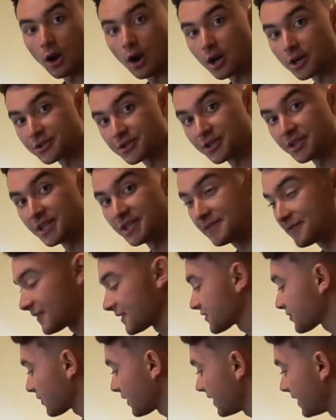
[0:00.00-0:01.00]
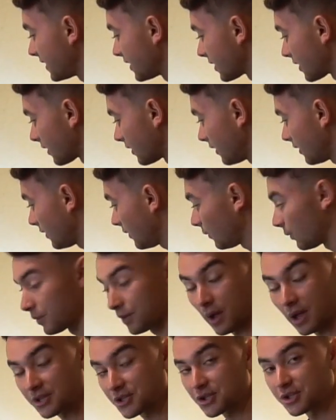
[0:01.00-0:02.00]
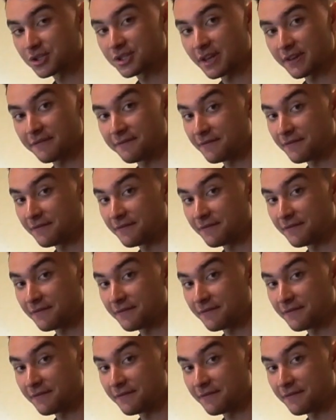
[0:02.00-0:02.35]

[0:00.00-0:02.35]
Alright, so these fish right here, well, I shouldn't say